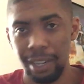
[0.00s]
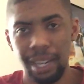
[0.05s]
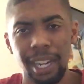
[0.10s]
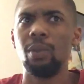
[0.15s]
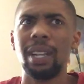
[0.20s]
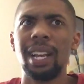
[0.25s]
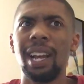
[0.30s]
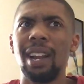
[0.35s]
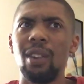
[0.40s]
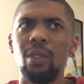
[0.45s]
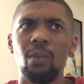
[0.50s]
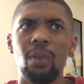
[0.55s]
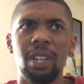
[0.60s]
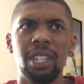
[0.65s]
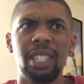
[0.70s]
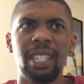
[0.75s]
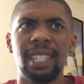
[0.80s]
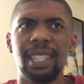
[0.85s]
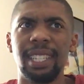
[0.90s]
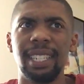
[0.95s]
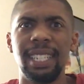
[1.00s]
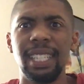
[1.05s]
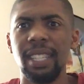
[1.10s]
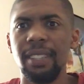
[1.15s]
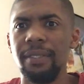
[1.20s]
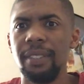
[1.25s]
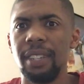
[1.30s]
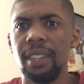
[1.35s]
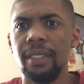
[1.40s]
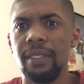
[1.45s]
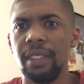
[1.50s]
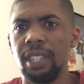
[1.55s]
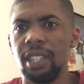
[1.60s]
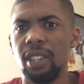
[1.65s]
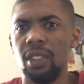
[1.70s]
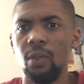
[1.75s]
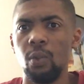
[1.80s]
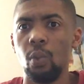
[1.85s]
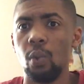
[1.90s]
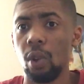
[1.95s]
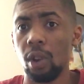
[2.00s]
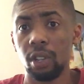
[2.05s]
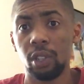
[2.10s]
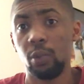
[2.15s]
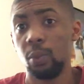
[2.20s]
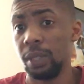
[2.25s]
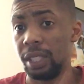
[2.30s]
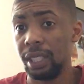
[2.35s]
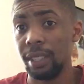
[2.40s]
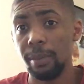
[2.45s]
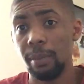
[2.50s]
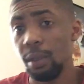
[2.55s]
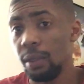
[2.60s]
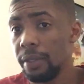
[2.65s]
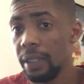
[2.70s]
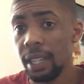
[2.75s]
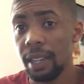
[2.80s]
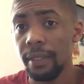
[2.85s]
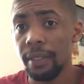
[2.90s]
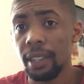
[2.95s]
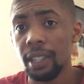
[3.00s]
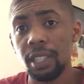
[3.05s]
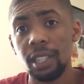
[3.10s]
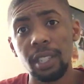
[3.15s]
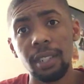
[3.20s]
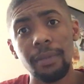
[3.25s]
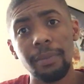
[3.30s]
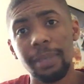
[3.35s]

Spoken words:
I kind of wish that the TV division worked with the movie division,